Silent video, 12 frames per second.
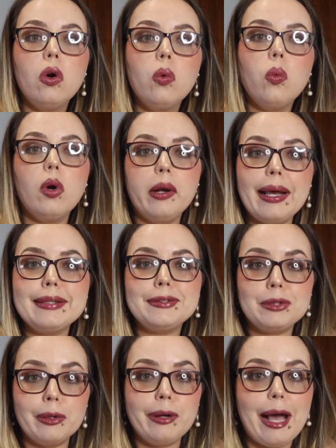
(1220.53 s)
what it has
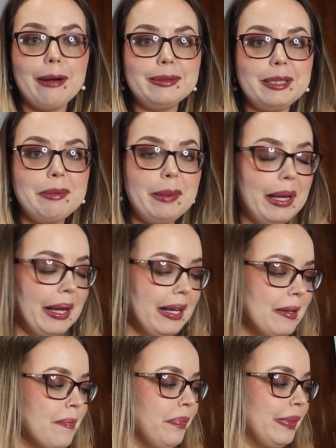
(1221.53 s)
turned out to be.